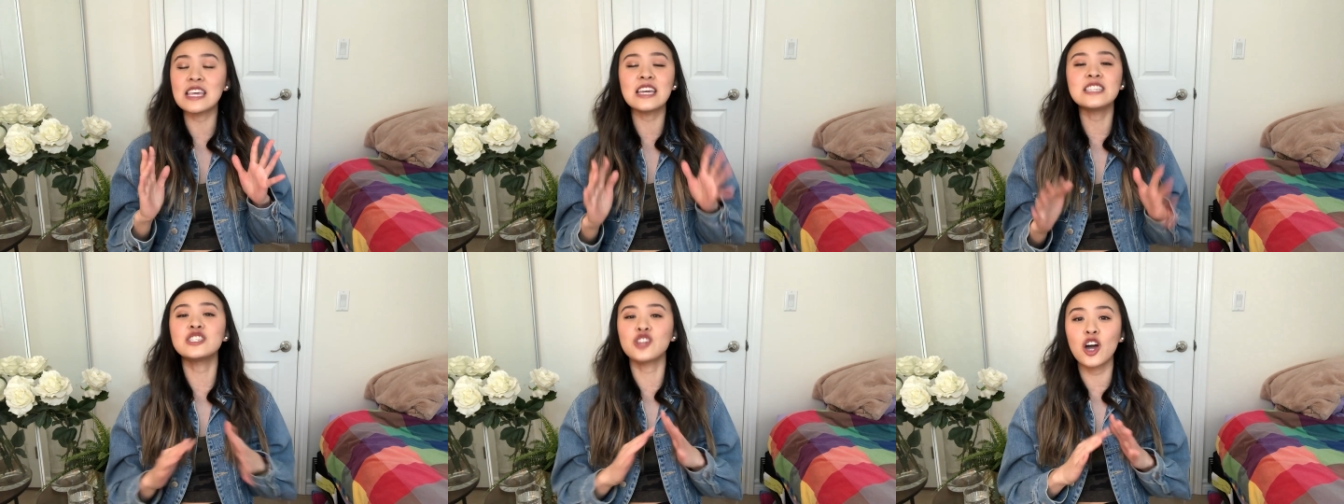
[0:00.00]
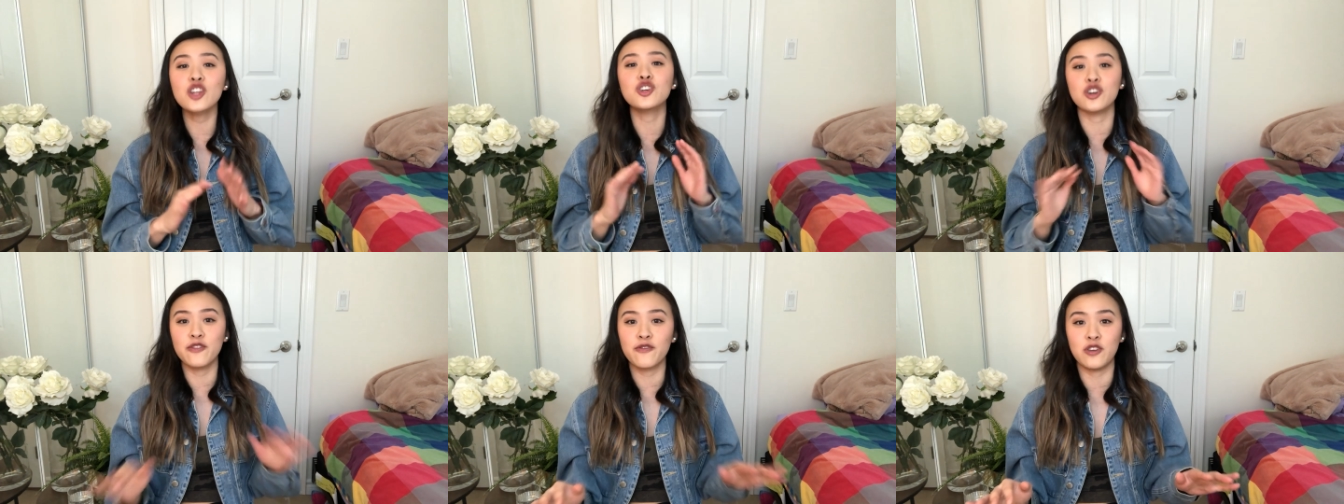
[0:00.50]
is not
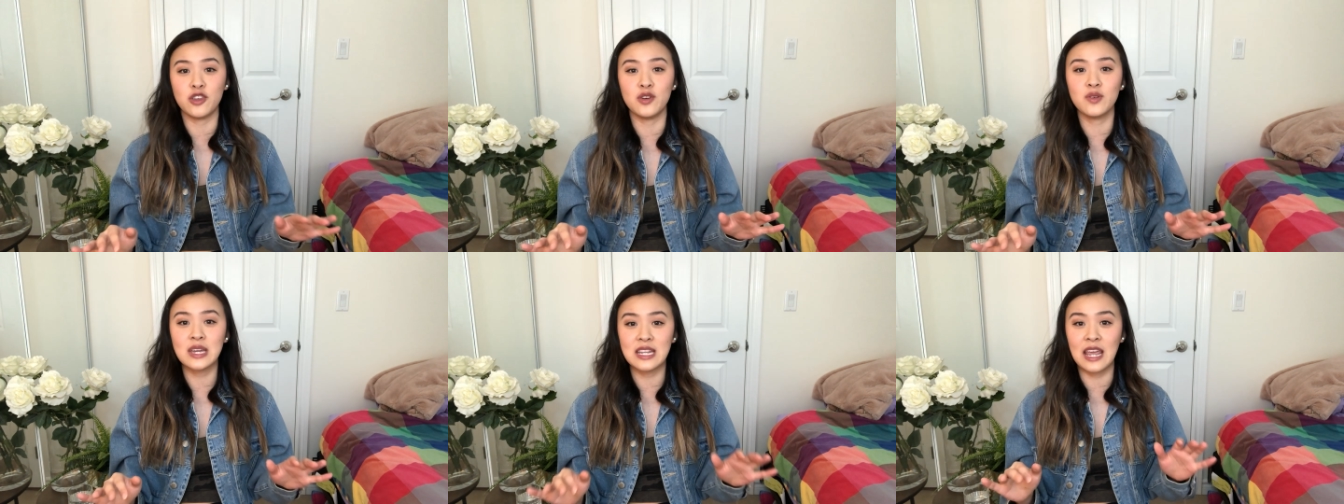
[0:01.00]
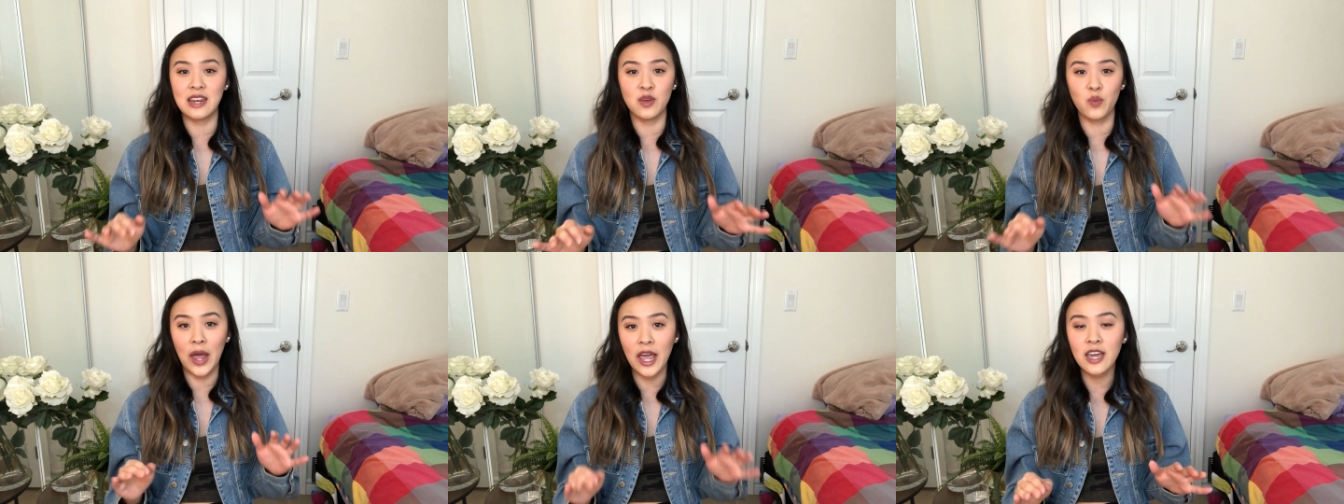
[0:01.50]
good for you in any
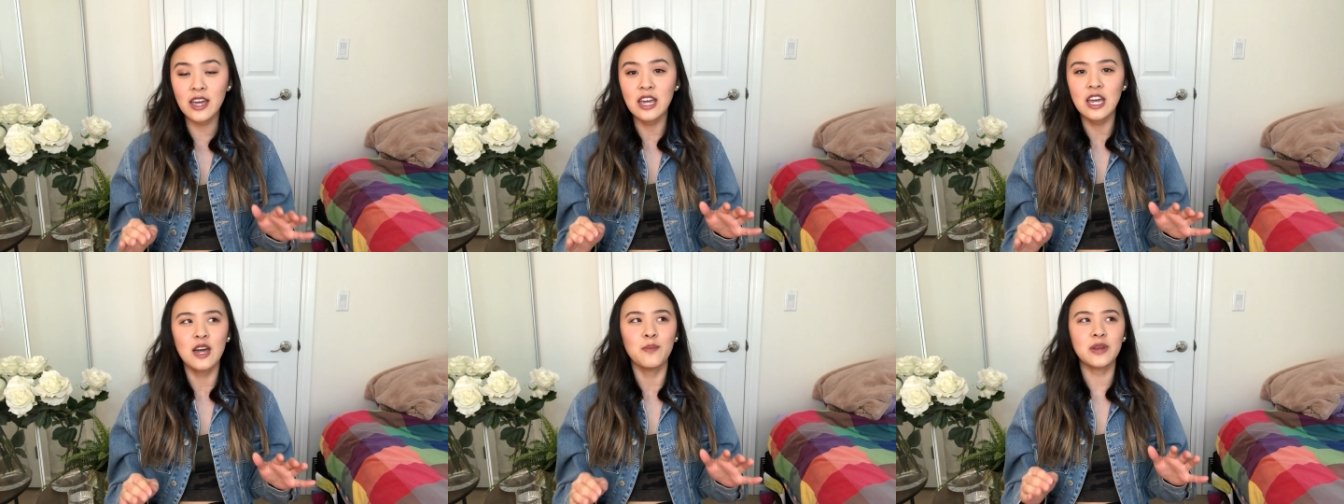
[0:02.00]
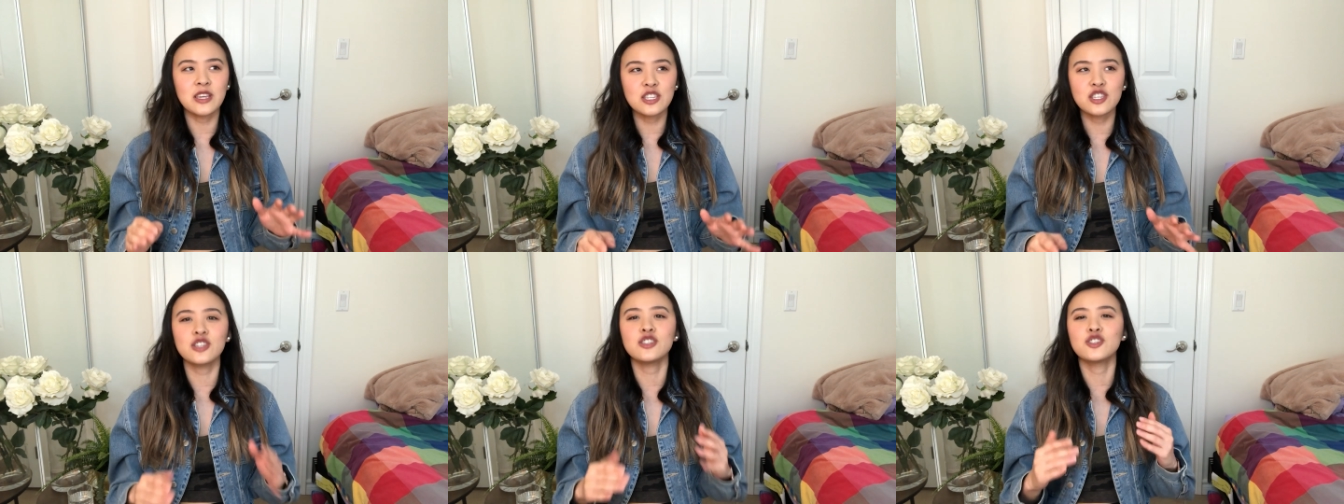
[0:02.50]
way, but
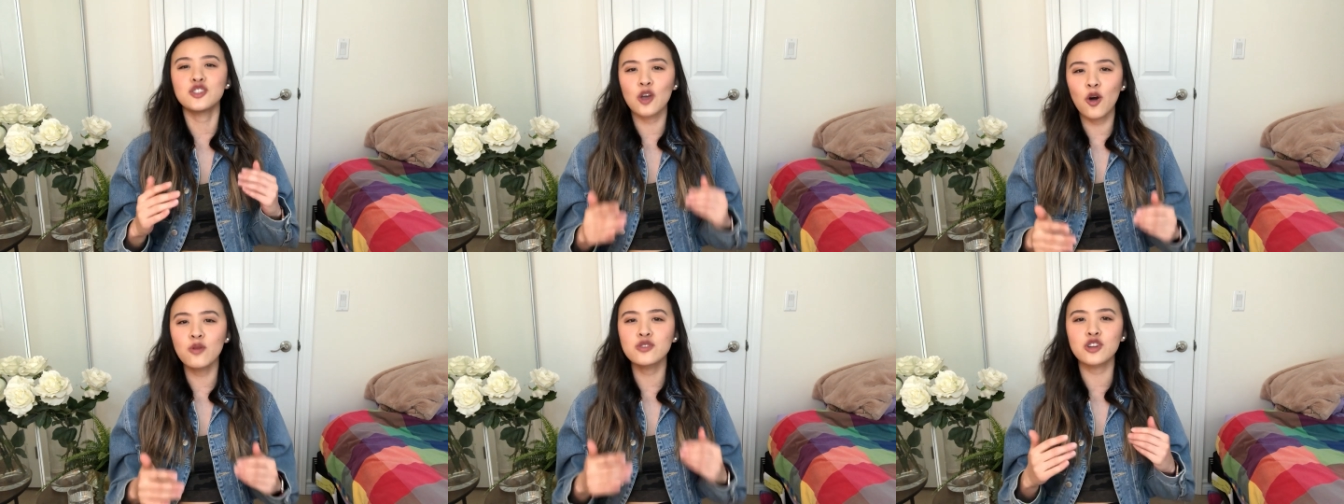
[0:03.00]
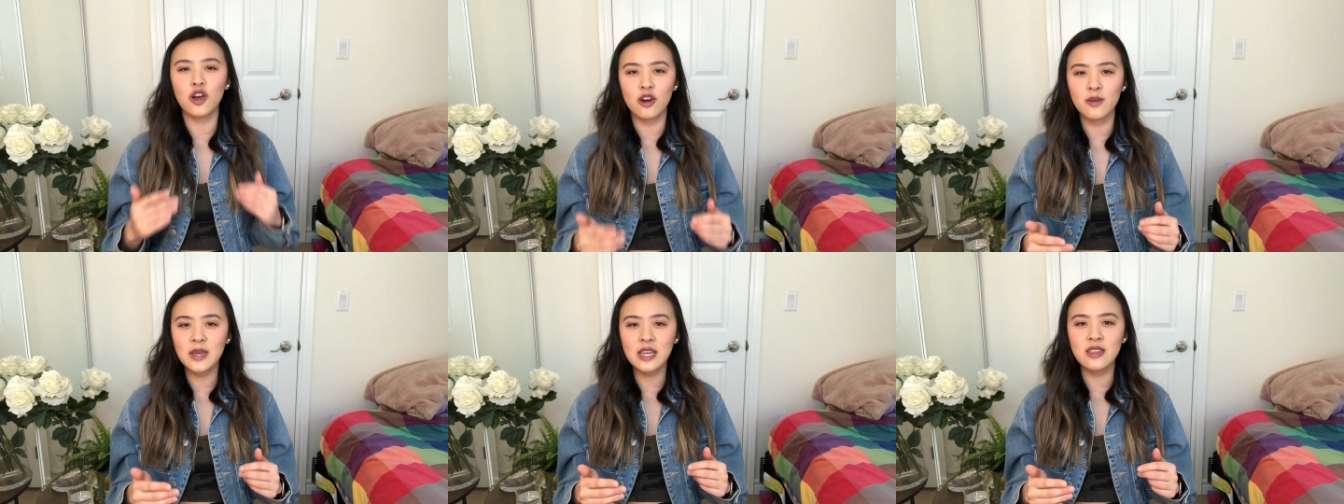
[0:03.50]
he's just so
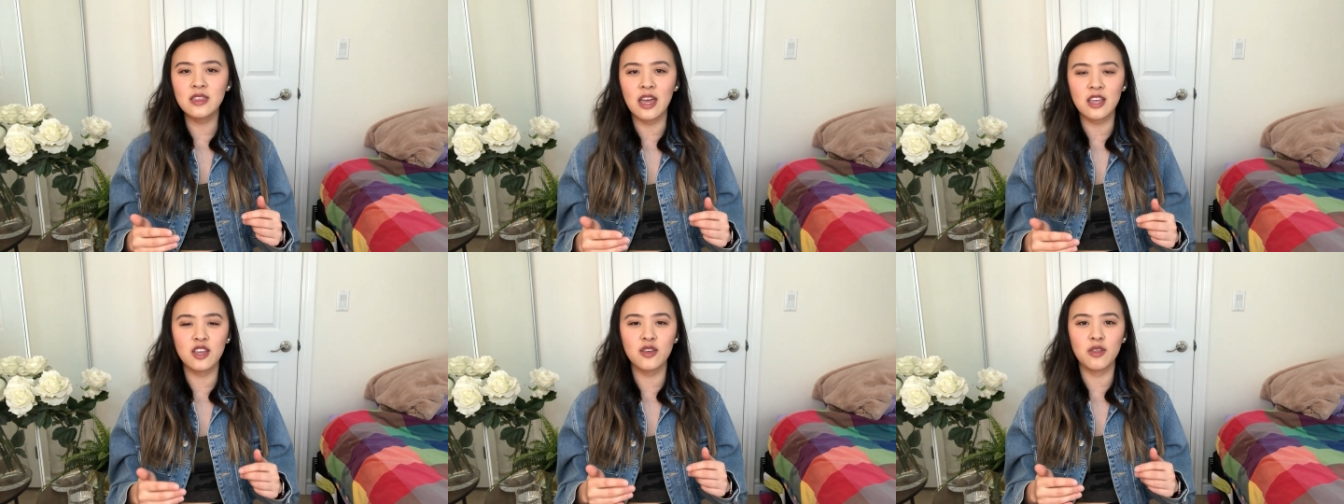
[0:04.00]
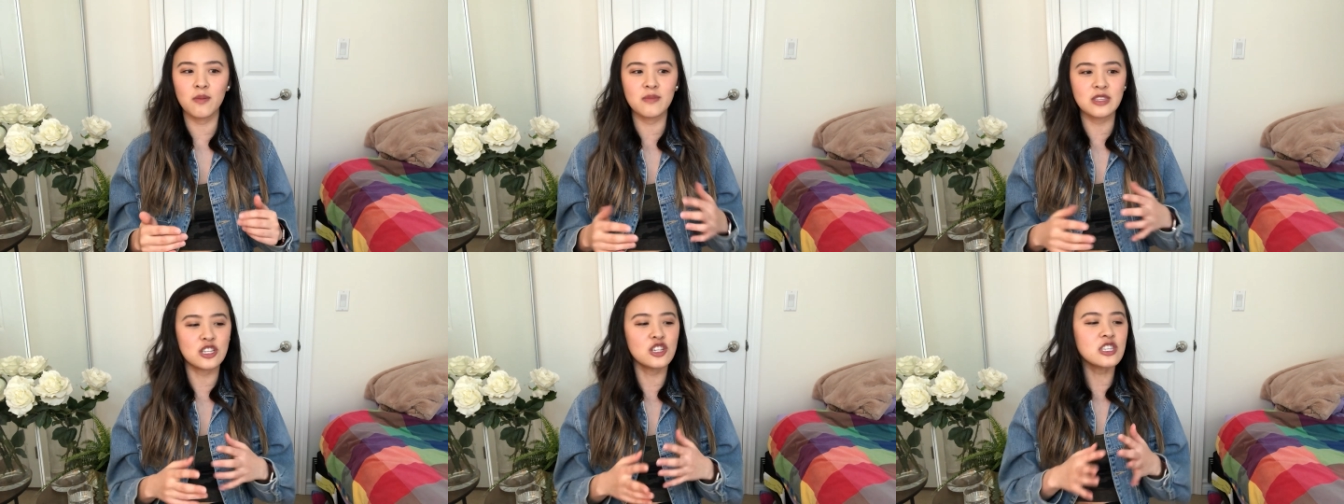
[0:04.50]
charming that he
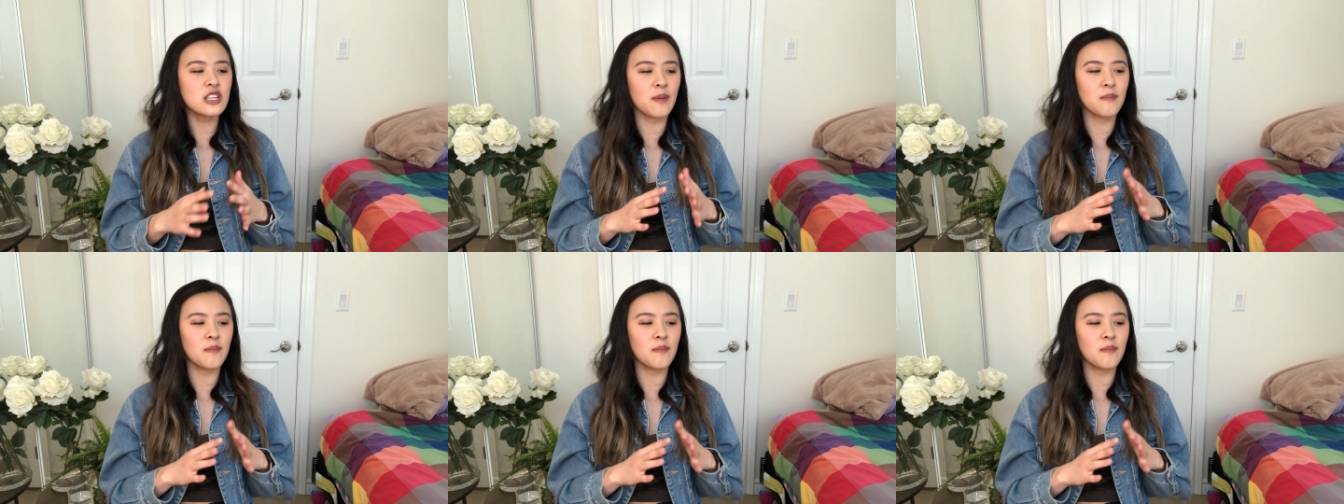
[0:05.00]
just